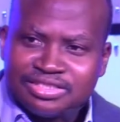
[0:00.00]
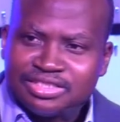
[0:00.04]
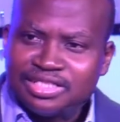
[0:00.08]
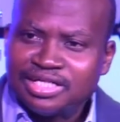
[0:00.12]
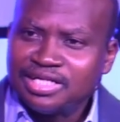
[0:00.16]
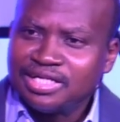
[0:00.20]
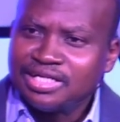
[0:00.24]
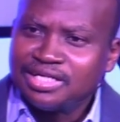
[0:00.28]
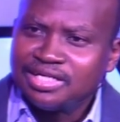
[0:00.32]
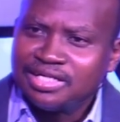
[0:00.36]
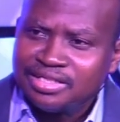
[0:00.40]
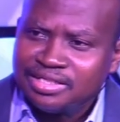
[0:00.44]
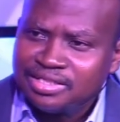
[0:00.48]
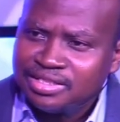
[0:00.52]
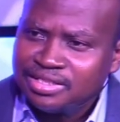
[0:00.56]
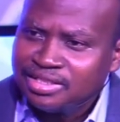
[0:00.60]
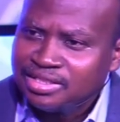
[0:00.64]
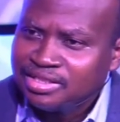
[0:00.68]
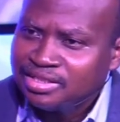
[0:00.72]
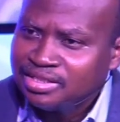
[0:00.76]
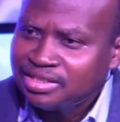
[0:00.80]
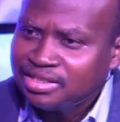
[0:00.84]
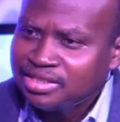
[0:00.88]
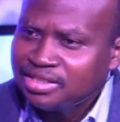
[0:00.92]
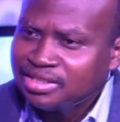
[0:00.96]
day,
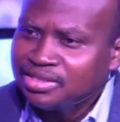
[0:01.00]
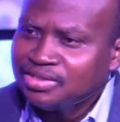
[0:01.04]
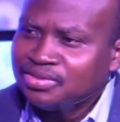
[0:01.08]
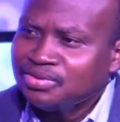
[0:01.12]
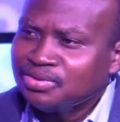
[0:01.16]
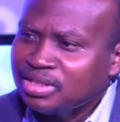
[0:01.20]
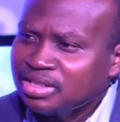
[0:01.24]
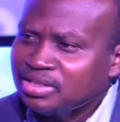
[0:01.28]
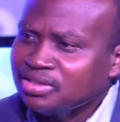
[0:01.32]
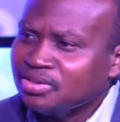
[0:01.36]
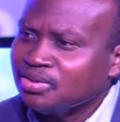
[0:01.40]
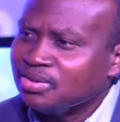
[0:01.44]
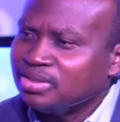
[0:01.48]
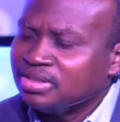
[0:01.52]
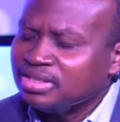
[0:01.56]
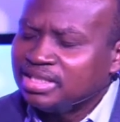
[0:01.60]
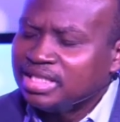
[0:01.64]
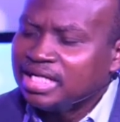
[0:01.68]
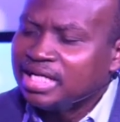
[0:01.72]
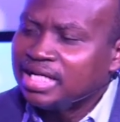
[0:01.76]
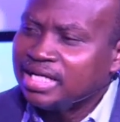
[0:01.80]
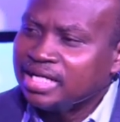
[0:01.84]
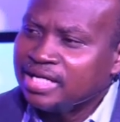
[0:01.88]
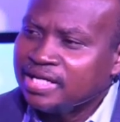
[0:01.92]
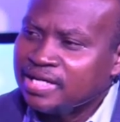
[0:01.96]
you know, and all the
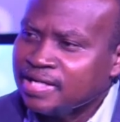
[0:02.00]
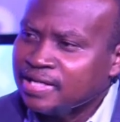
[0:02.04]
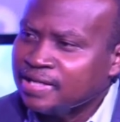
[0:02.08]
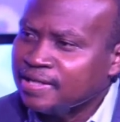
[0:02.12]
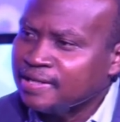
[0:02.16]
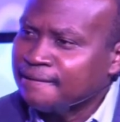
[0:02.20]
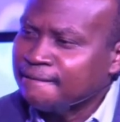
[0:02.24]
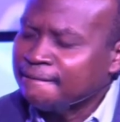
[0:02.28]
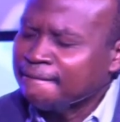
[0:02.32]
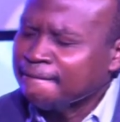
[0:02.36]
9 years.